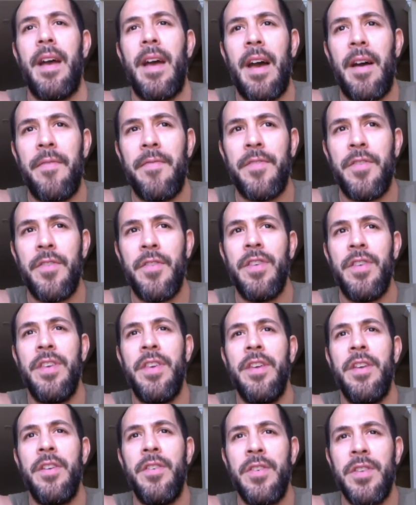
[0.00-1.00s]
after
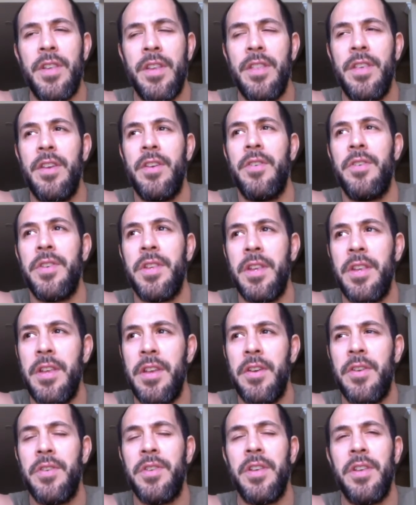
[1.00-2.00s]
years and years and
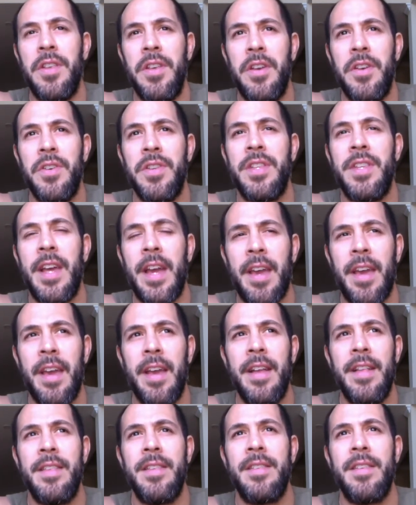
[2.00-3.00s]
years and years,
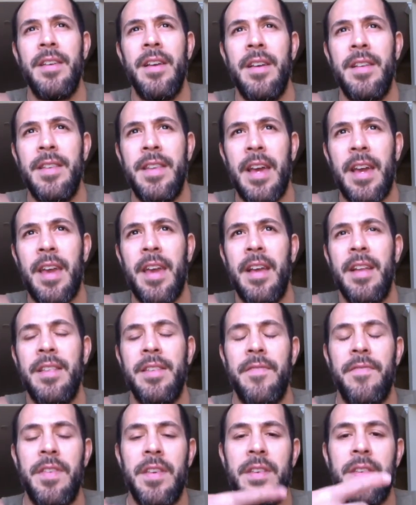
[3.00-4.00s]
decades
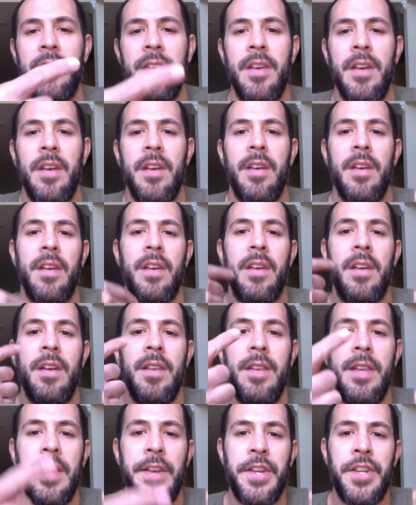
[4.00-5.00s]
of this
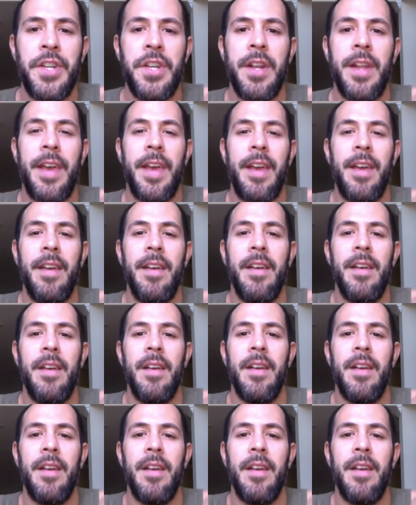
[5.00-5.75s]
conditioning.